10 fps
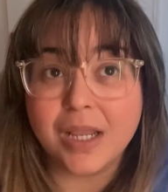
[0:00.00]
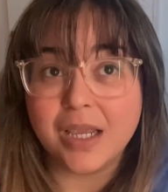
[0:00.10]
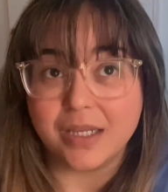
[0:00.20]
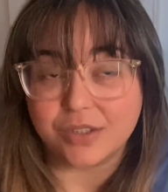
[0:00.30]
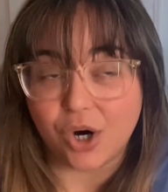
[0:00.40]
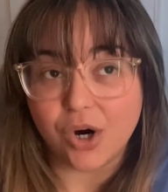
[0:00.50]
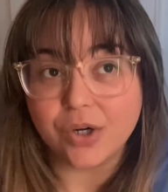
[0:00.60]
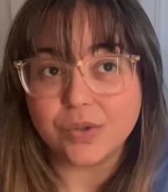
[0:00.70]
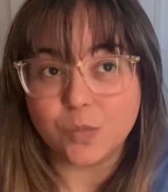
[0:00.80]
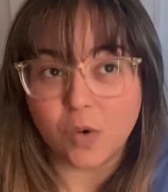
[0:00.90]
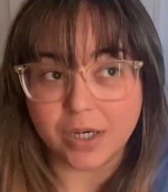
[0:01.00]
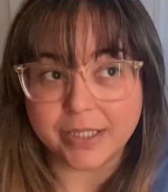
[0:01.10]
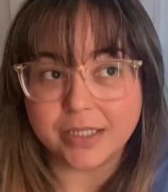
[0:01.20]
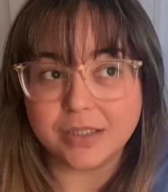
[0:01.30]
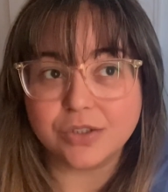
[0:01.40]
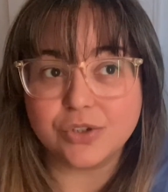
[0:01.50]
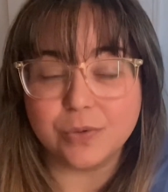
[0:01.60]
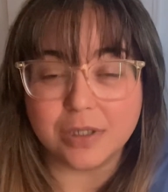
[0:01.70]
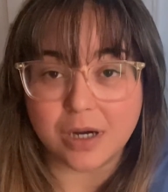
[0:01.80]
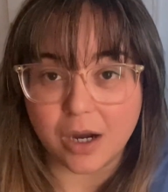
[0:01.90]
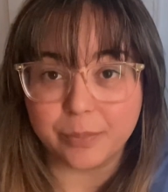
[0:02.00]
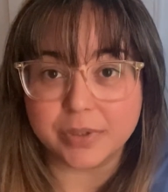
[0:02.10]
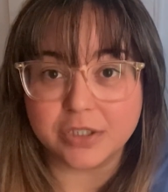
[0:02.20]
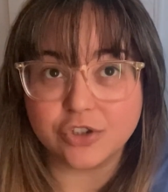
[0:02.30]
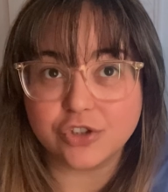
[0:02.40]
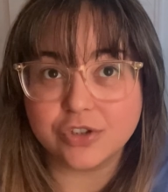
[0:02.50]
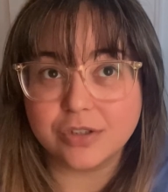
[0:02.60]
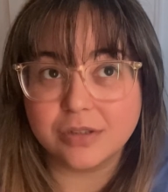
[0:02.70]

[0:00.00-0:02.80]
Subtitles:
It's hard wanting to accomplish